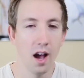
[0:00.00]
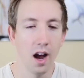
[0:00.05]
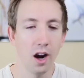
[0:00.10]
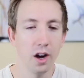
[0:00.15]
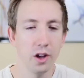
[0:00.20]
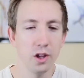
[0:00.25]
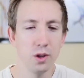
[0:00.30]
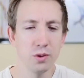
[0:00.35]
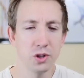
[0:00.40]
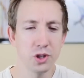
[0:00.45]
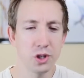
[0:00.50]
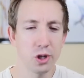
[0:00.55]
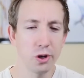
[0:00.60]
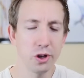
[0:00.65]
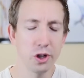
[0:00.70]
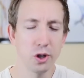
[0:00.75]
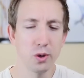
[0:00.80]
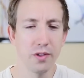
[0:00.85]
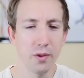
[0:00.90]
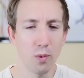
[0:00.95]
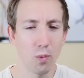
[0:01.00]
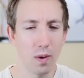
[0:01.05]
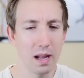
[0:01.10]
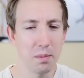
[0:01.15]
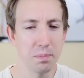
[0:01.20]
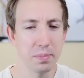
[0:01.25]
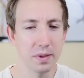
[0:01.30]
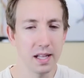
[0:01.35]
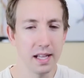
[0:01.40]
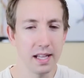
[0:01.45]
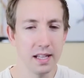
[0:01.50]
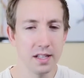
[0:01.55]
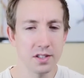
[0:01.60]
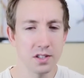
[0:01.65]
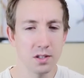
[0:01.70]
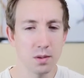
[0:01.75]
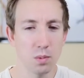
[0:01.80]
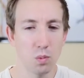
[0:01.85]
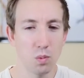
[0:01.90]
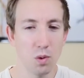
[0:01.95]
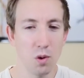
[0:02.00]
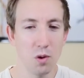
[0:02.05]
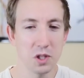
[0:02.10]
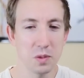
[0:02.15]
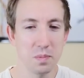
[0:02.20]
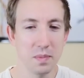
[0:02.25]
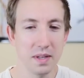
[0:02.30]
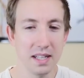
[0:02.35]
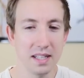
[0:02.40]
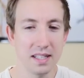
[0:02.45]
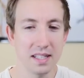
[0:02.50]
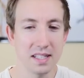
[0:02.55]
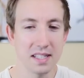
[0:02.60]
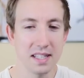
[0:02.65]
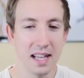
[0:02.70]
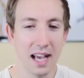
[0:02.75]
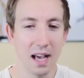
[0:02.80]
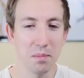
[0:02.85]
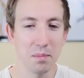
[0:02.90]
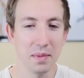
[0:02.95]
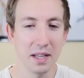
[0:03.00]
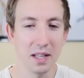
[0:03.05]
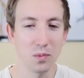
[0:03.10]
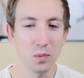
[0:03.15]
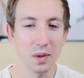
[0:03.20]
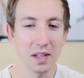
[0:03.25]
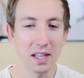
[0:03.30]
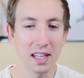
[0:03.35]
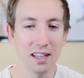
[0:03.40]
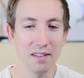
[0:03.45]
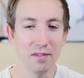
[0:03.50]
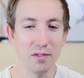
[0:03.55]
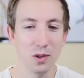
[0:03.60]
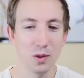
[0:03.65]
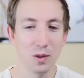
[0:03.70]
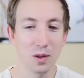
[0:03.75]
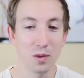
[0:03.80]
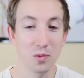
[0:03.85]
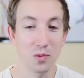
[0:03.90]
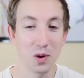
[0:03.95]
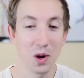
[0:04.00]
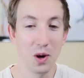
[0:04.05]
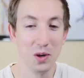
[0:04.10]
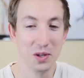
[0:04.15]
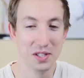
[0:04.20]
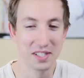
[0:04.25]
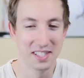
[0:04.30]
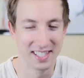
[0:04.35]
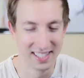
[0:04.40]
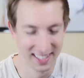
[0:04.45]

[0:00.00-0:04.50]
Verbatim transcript: Are you sure you're in the right place? Roast me does not mean we give you a roast.